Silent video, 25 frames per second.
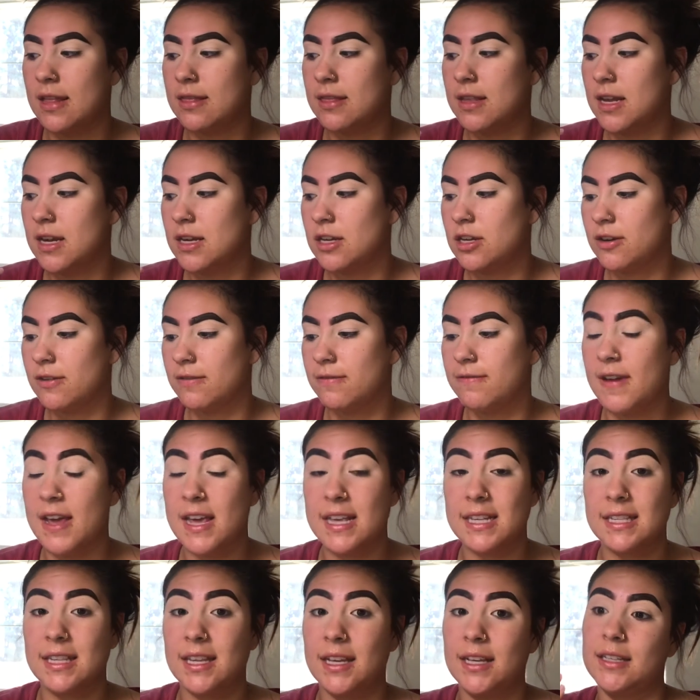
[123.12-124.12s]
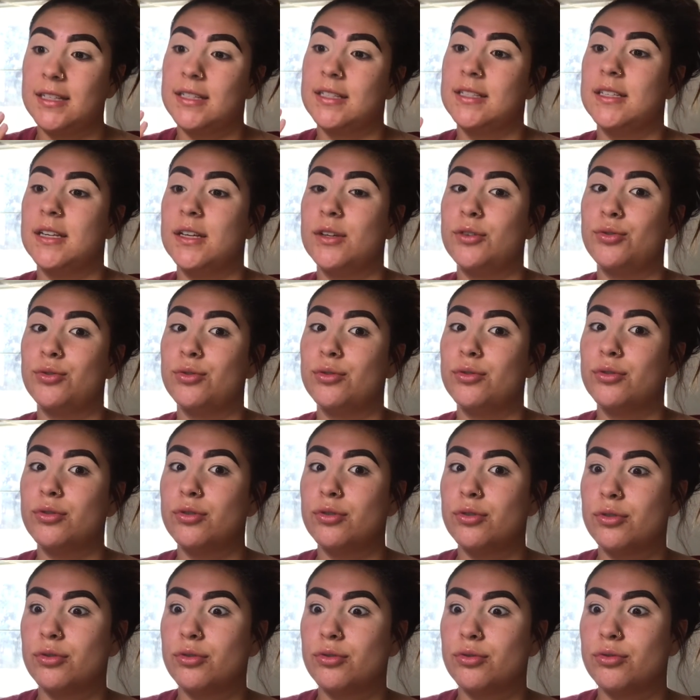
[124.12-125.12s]
and then your face thinks
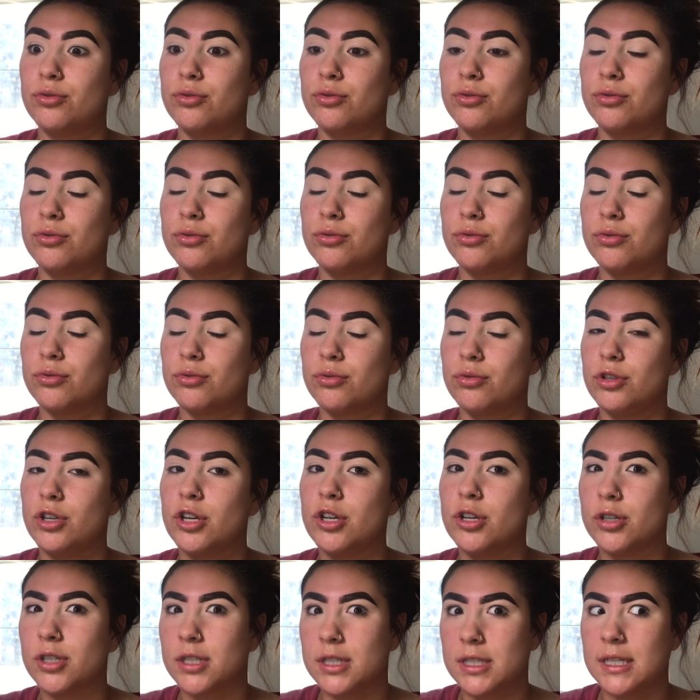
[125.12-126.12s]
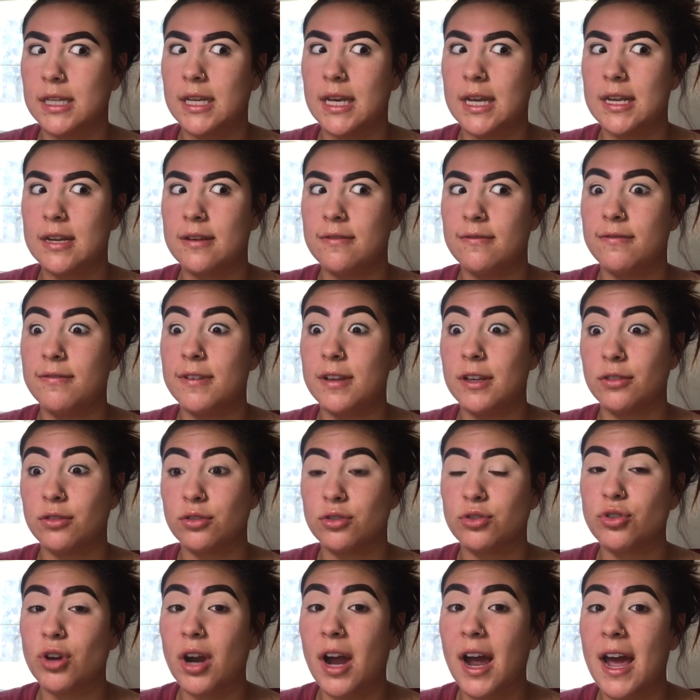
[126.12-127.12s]
your skin
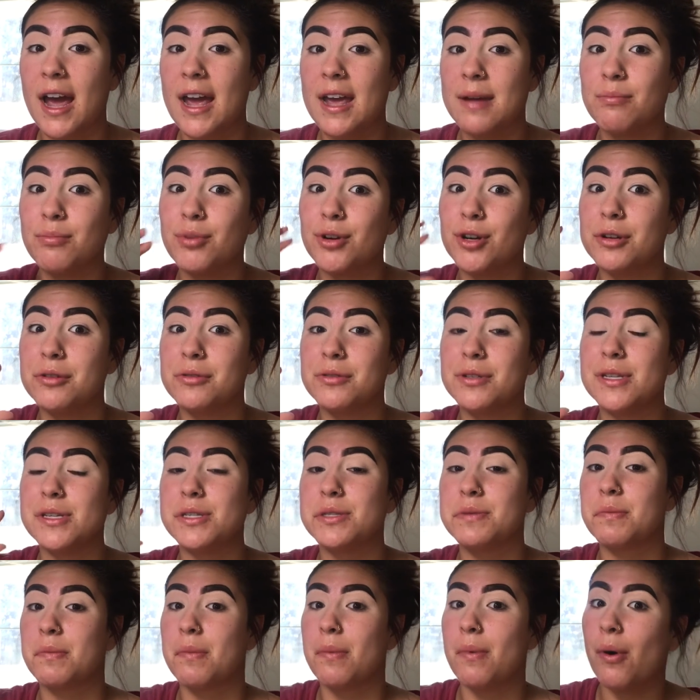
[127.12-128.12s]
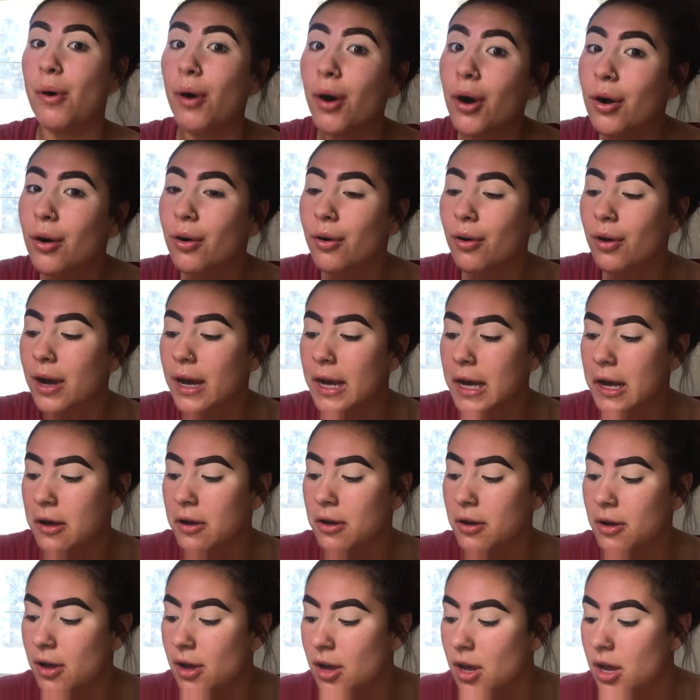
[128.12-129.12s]
feels dry and produces more
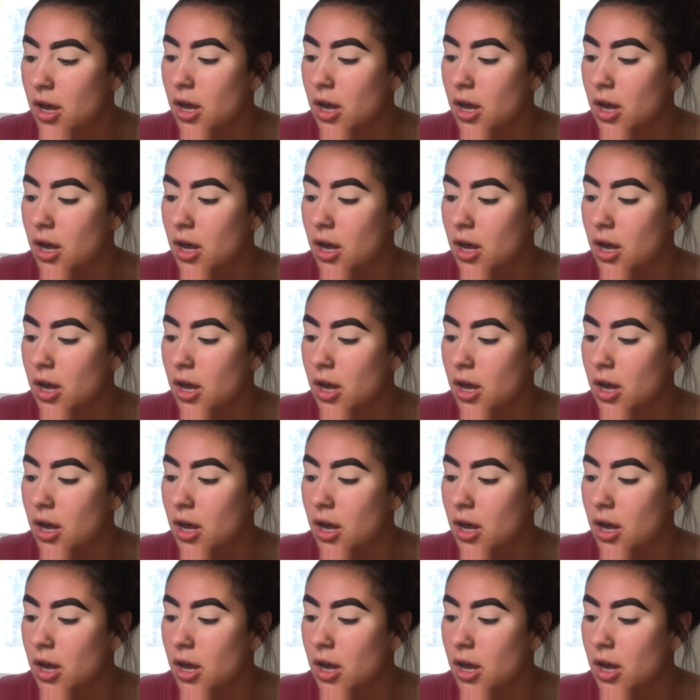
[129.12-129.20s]
oil,